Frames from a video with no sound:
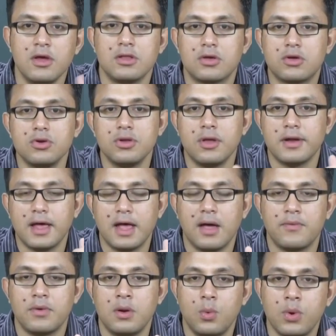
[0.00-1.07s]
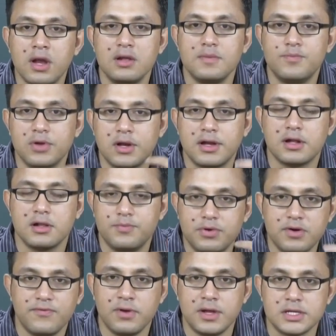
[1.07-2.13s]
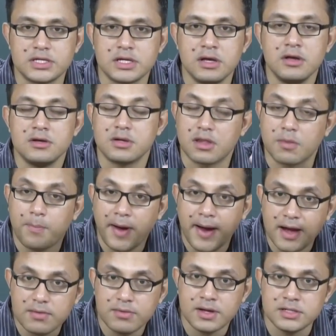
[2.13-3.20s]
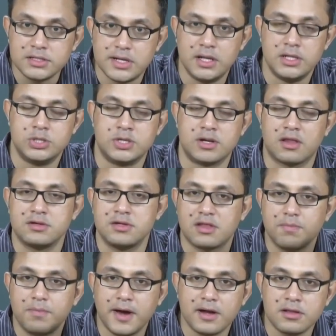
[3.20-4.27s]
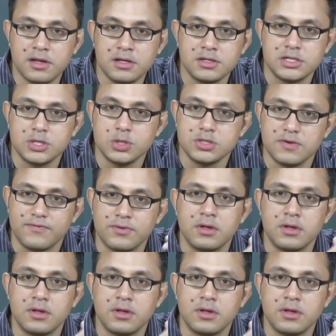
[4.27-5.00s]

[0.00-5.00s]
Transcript: They could not have any real political privilege, despite their intelligence, despite their intuitive